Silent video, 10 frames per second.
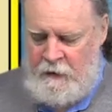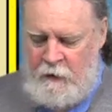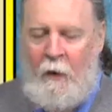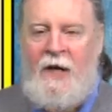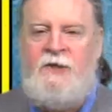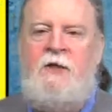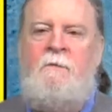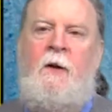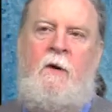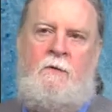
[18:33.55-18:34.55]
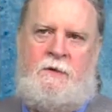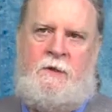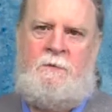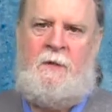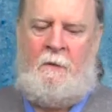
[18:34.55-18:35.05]
The Washington
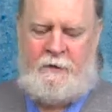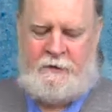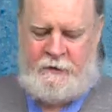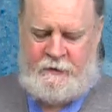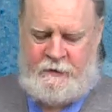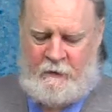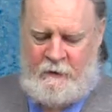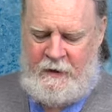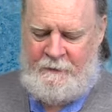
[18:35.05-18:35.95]
Post has published a story